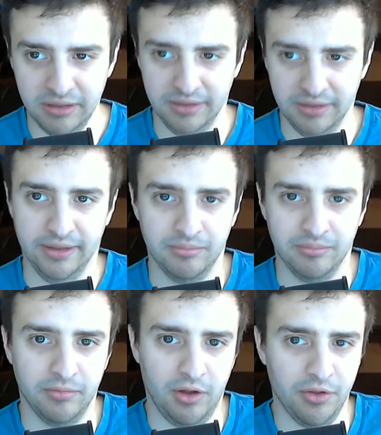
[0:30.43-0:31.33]

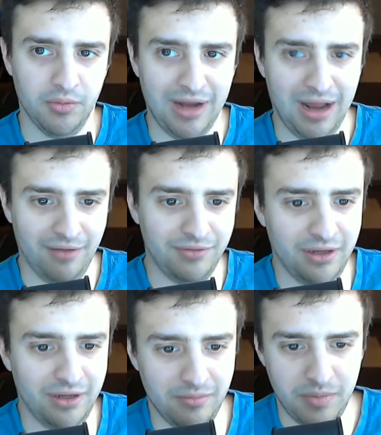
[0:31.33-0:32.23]
although we have done